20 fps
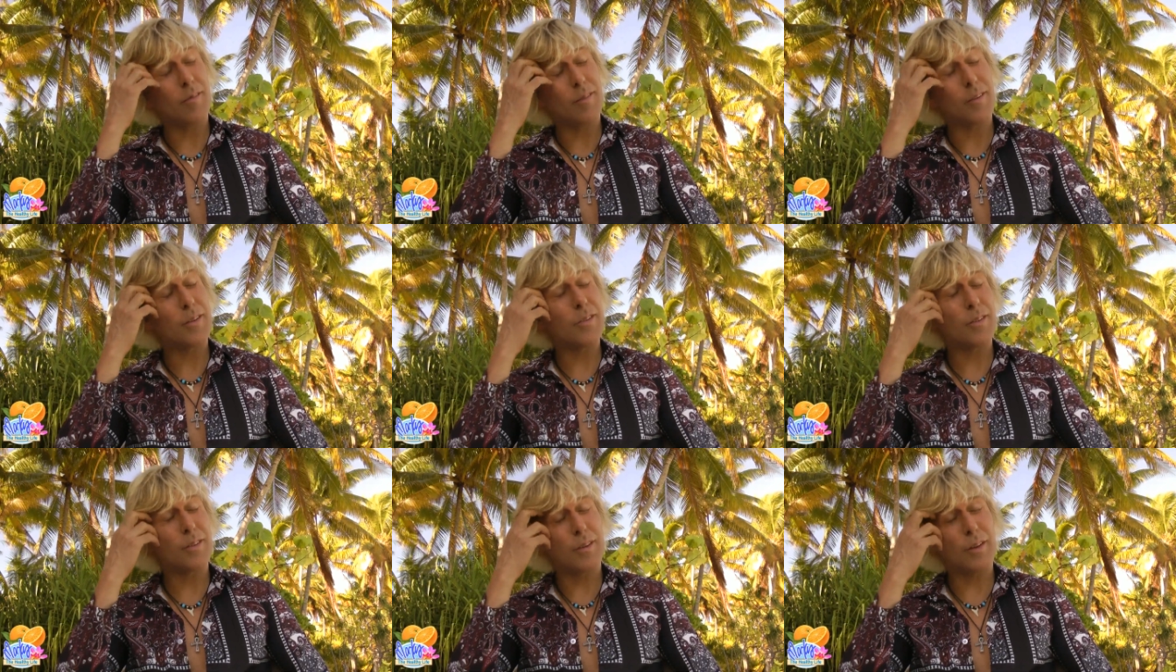
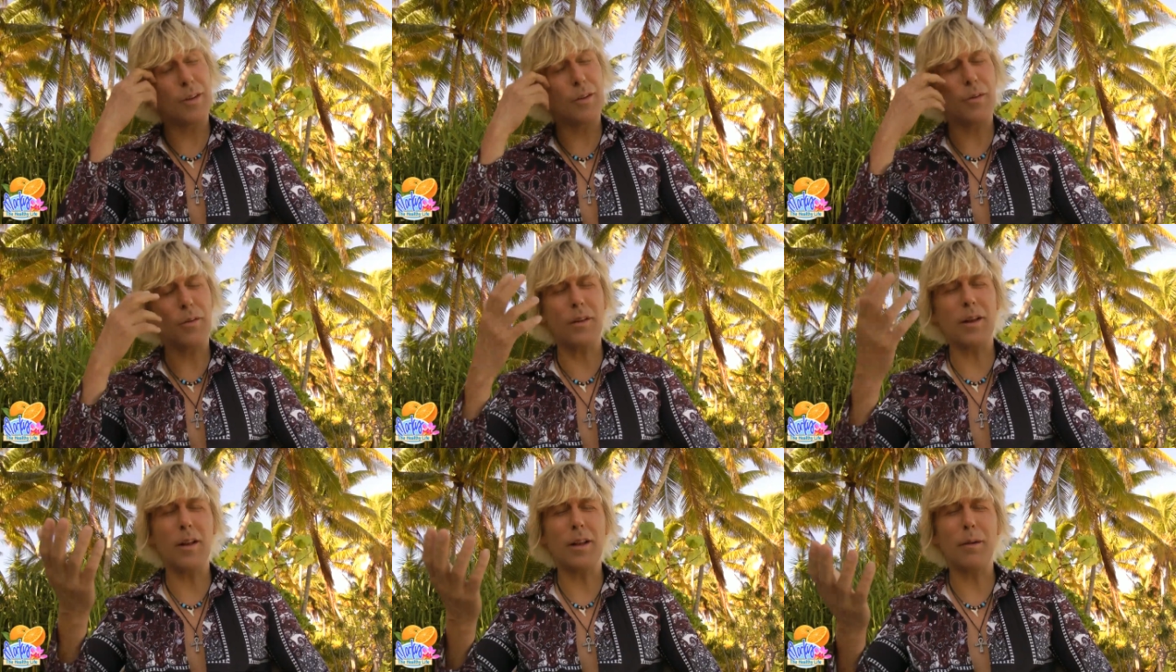this is
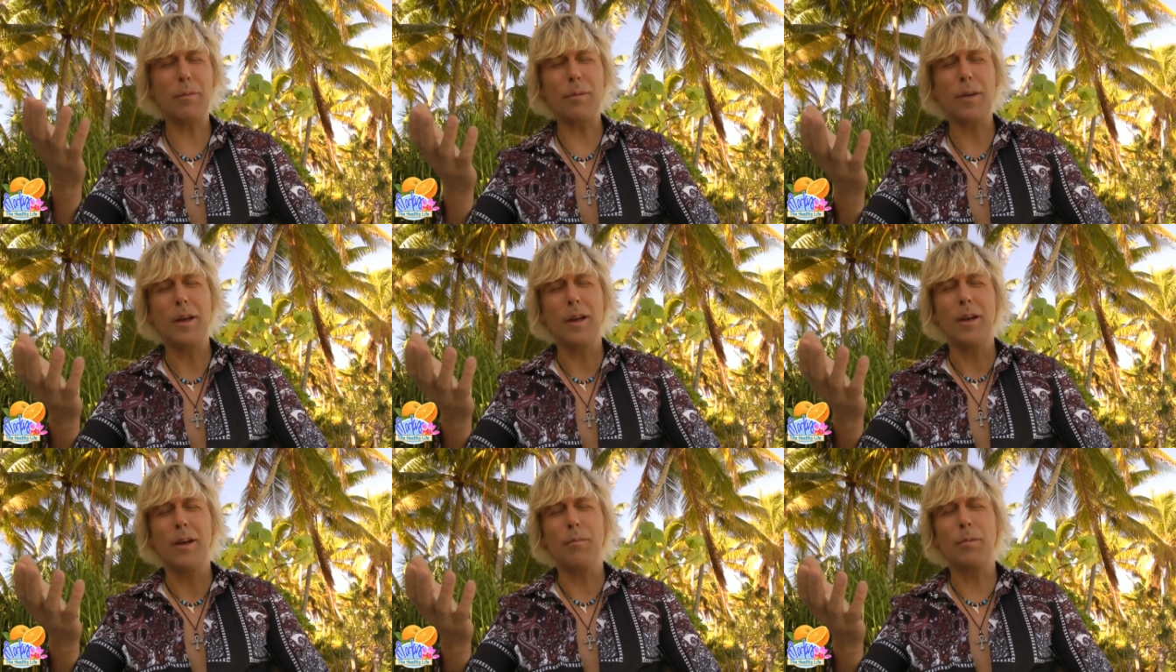another thing like
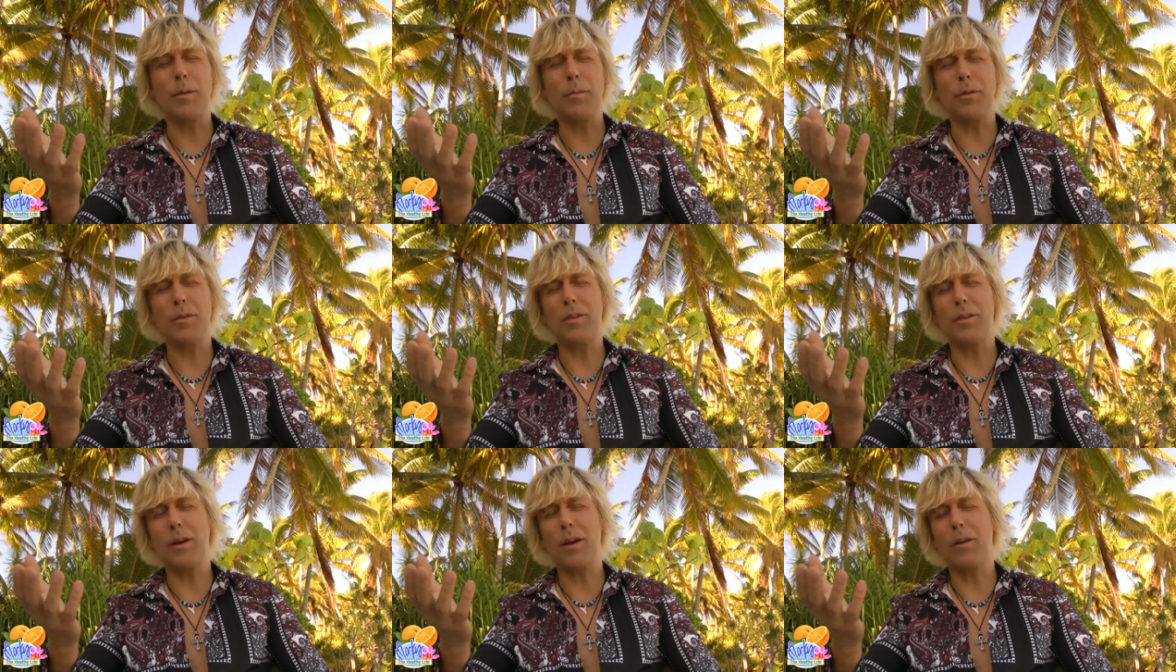
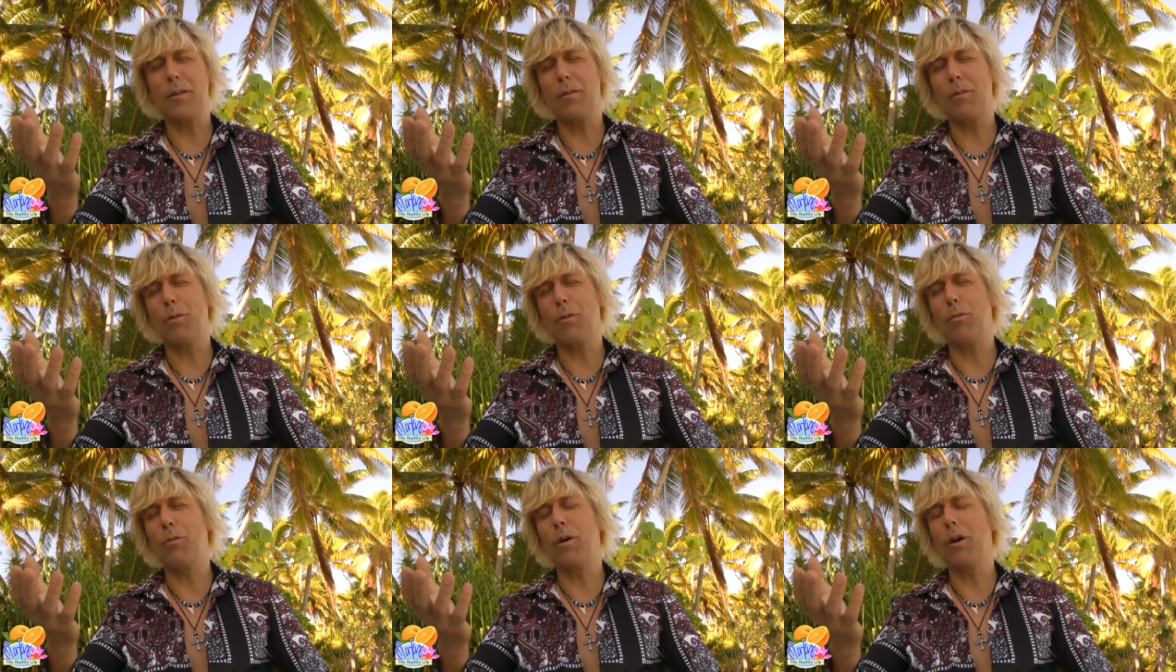people say
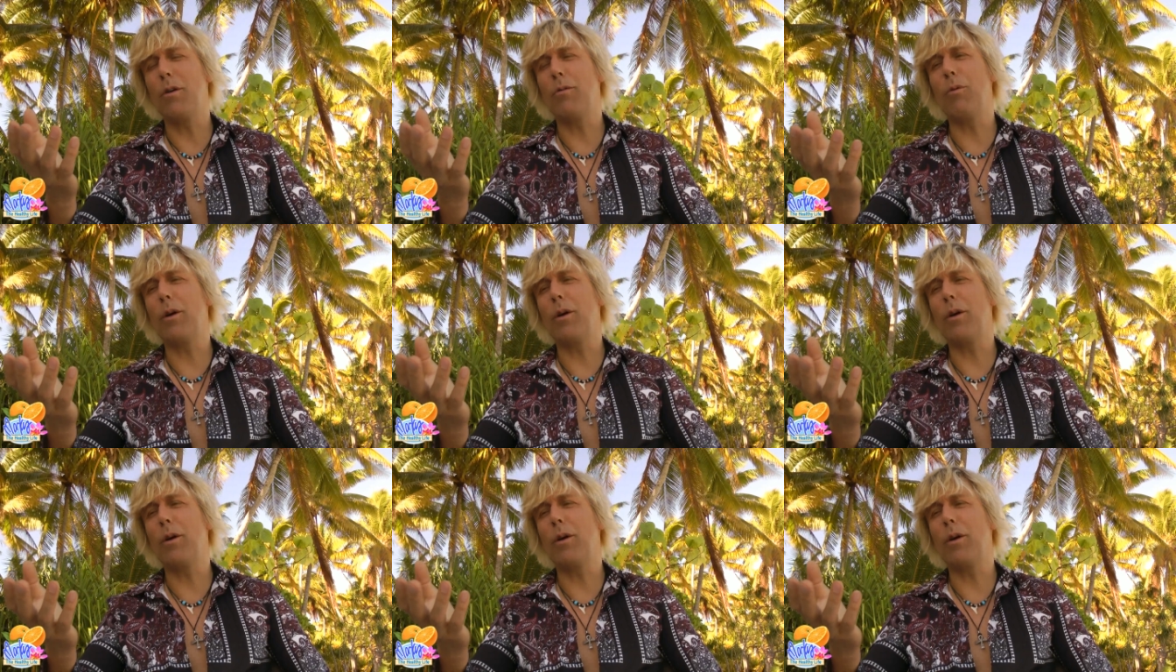well